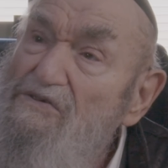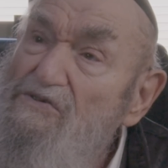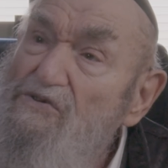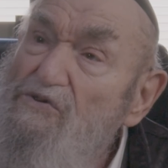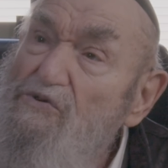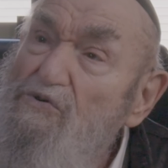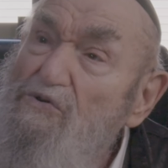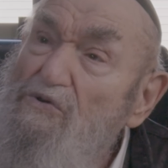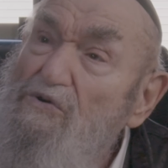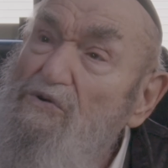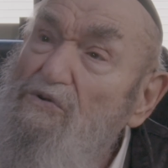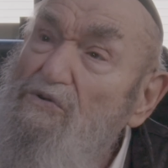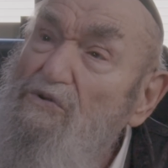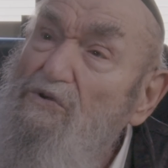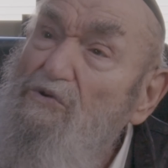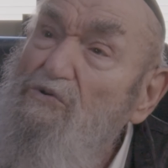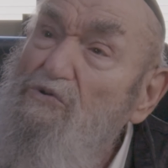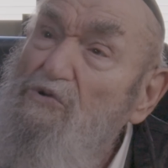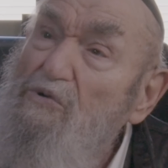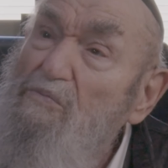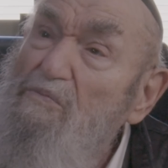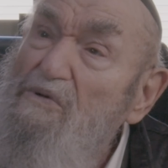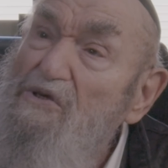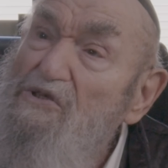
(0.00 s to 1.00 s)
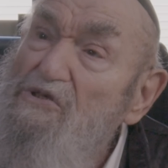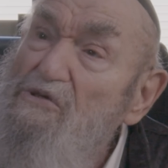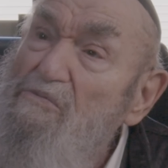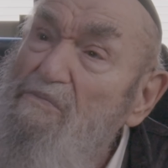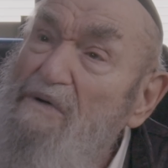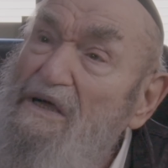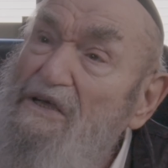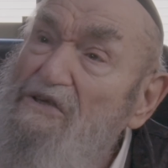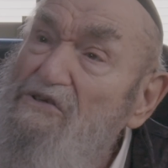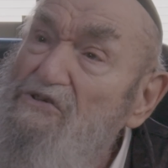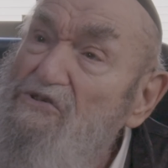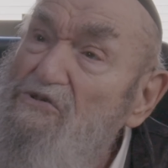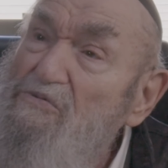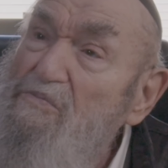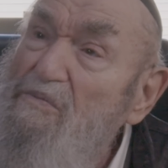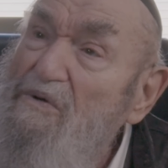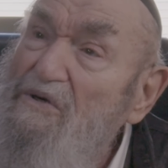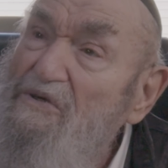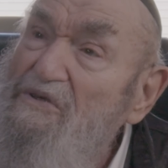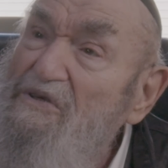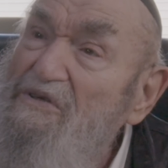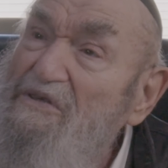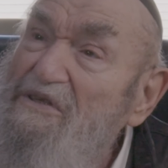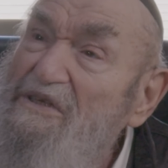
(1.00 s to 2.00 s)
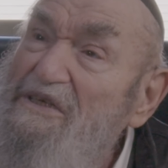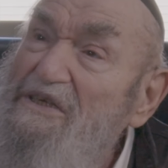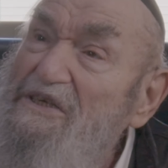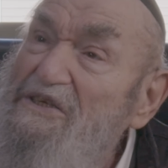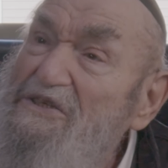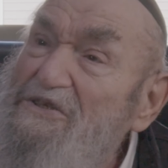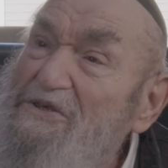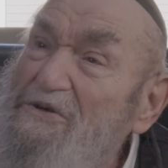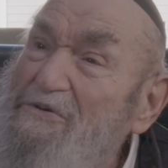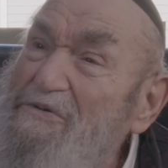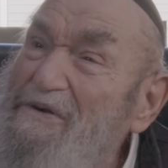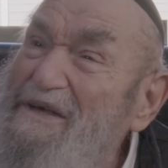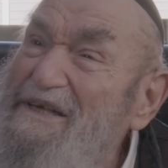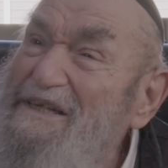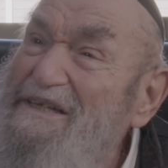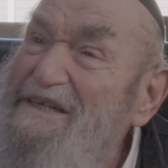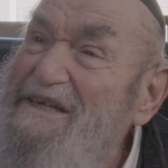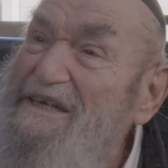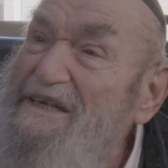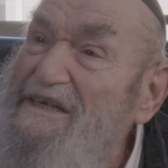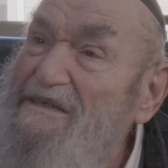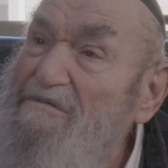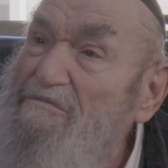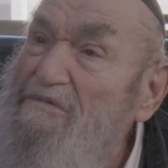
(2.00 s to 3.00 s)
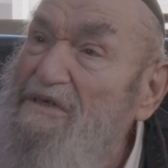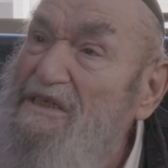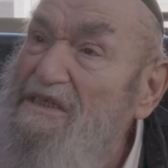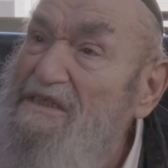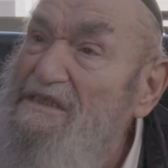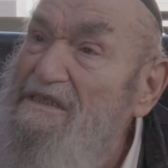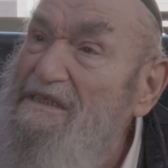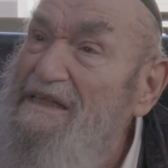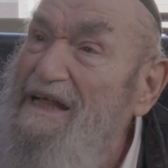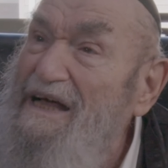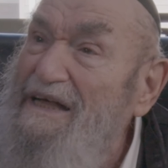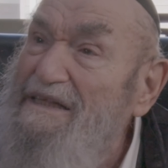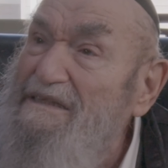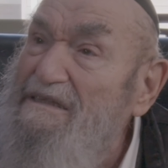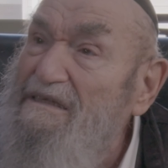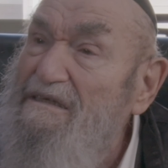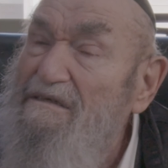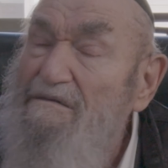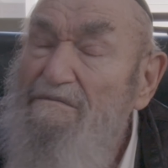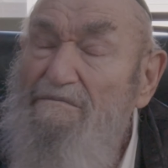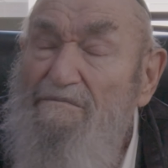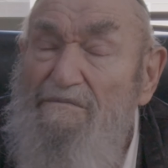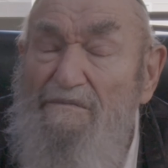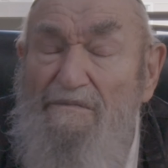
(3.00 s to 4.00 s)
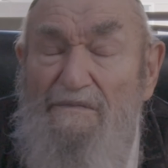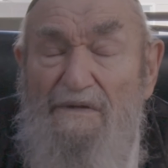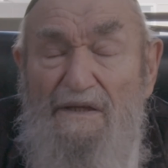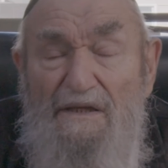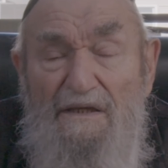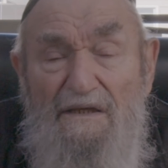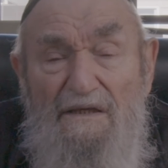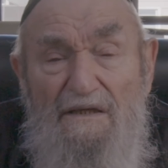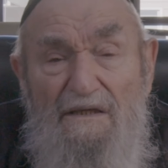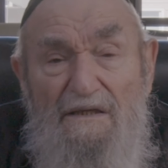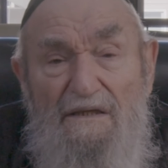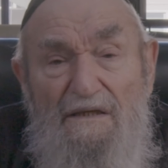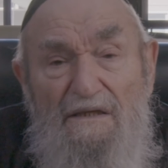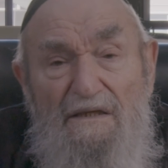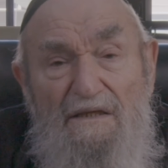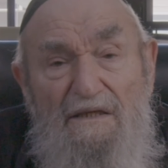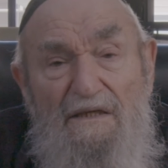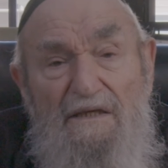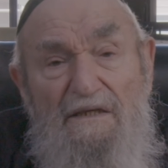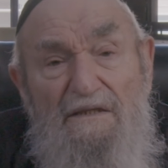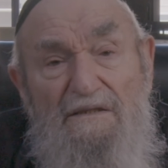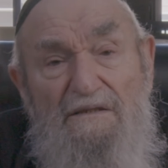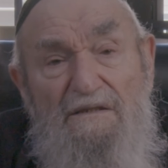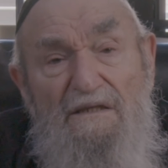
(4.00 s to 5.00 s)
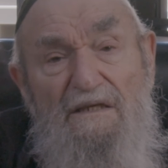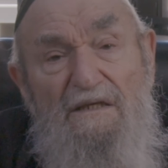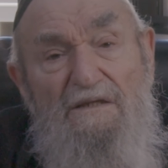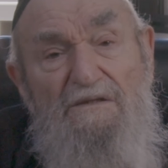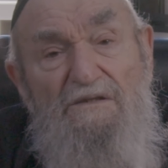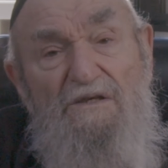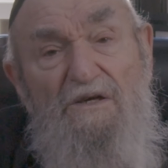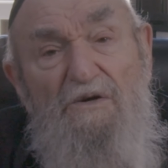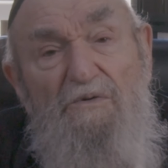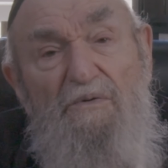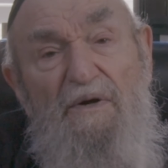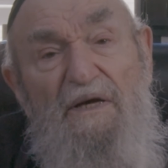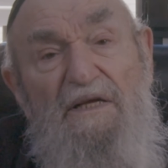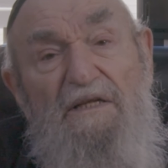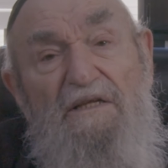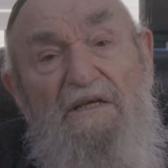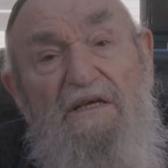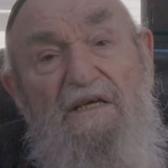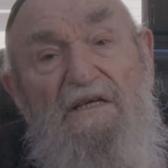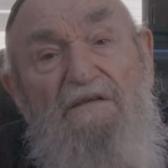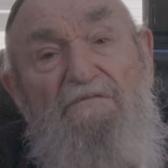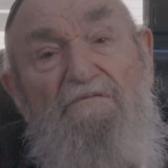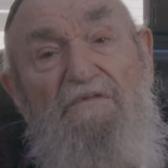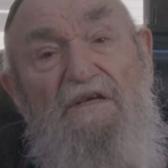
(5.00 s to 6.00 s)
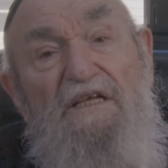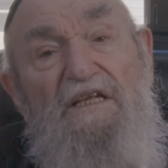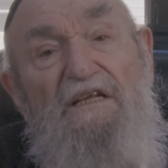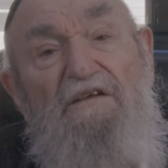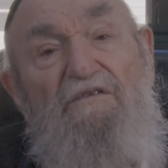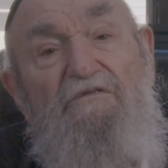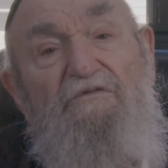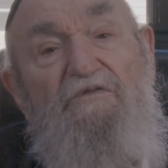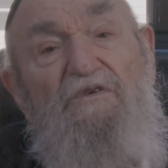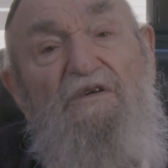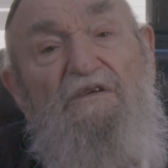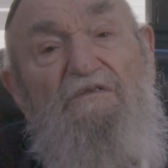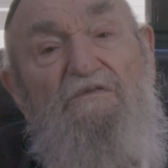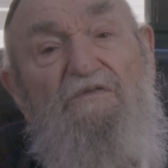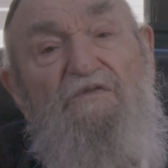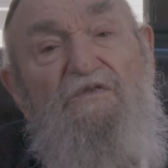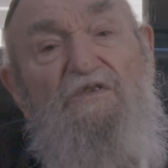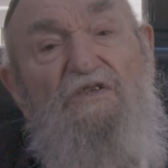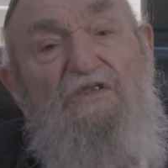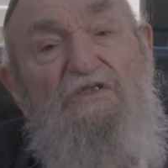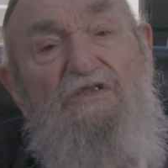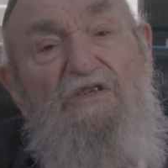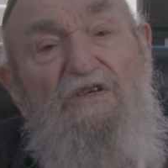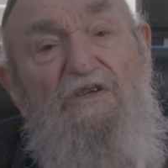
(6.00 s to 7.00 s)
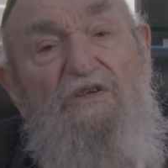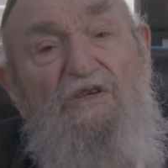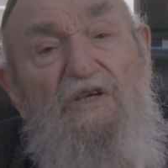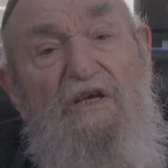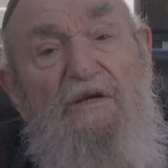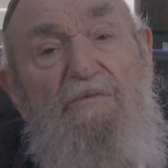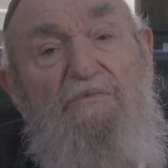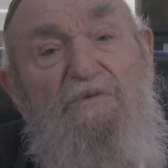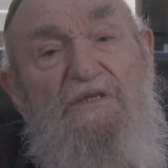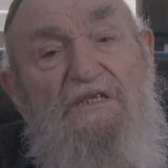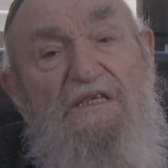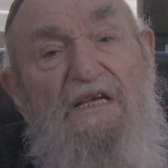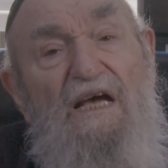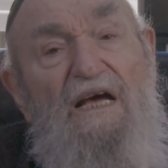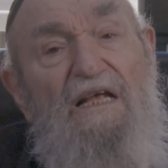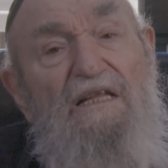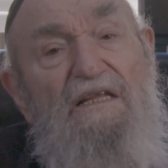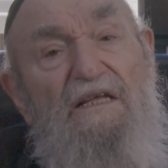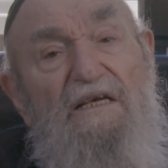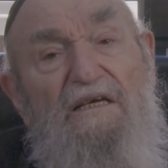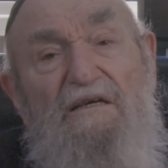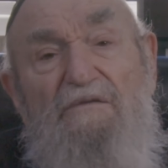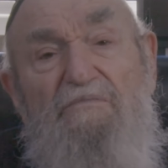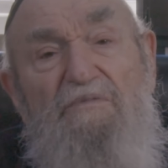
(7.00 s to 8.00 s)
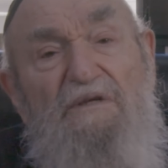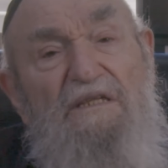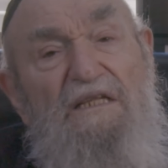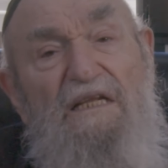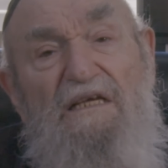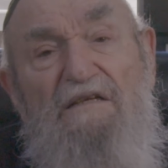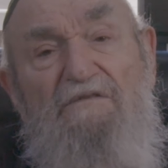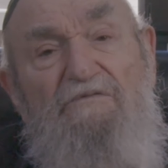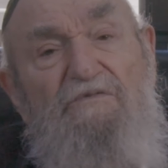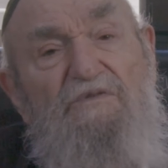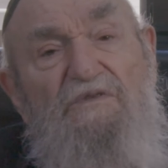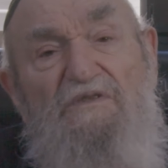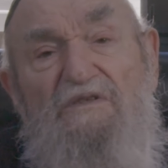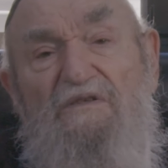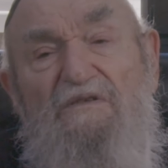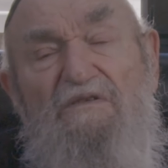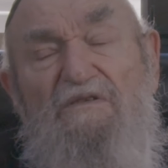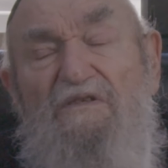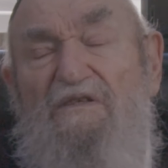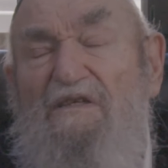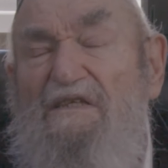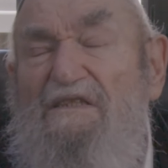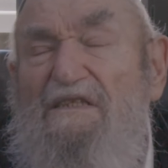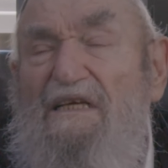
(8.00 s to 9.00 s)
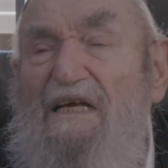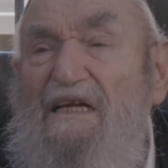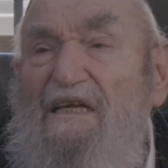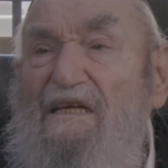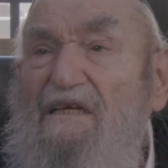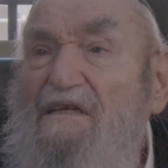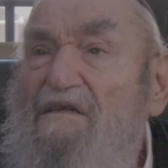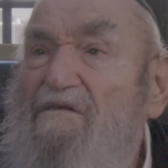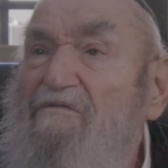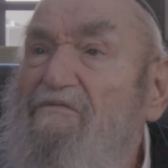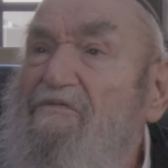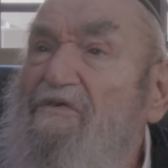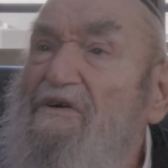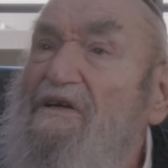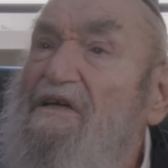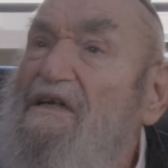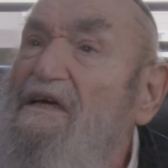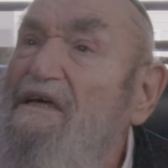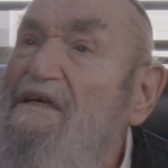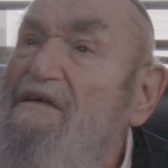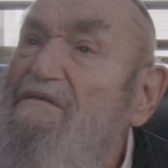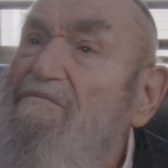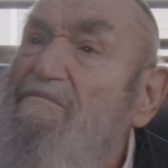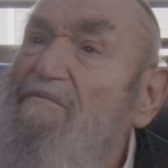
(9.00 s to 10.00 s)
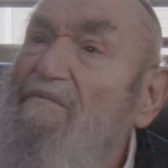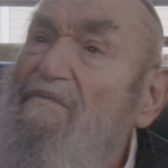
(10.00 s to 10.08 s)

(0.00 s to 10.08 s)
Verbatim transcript: So you don't know too much about Yishmael. You think he's a great kid, but he's not. He's a, he's a great kid meaning for, some Zimkim halach, but not for Salech Fonech.